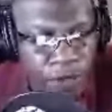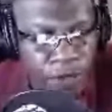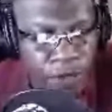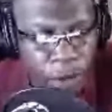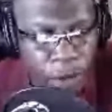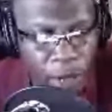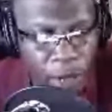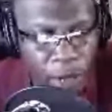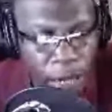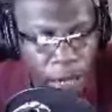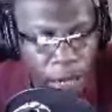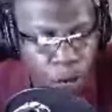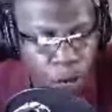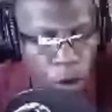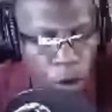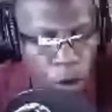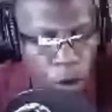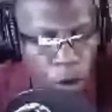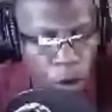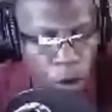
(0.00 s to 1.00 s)
for the Black
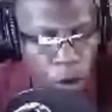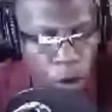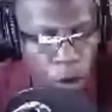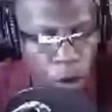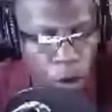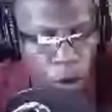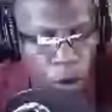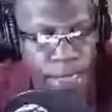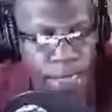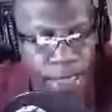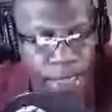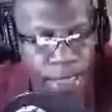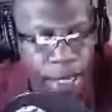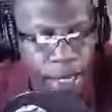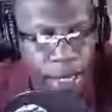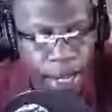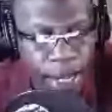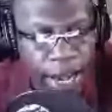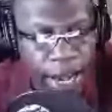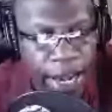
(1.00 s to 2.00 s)
working class.
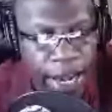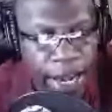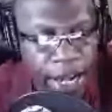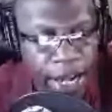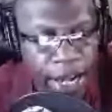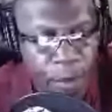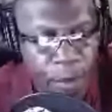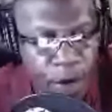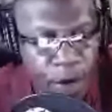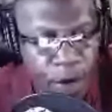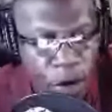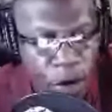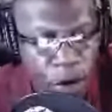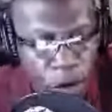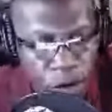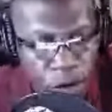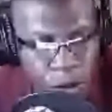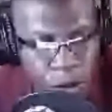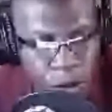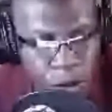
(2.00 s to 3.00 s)
I am
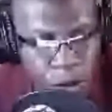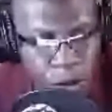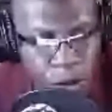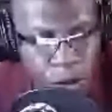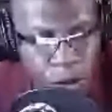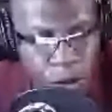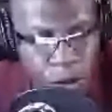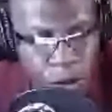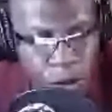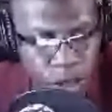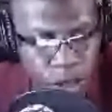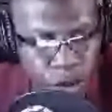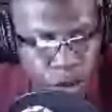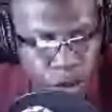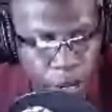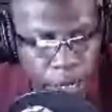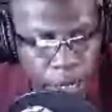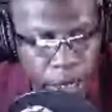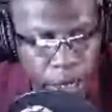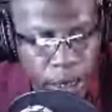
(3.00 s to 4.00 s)
your host, Mr.
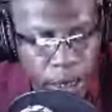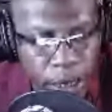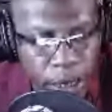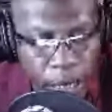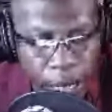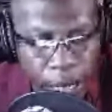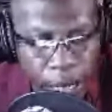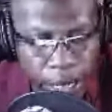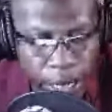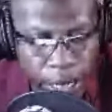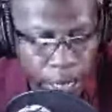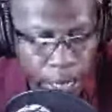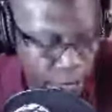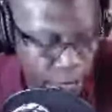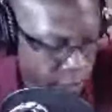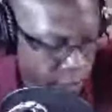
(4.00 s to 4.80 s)
Andre Clay.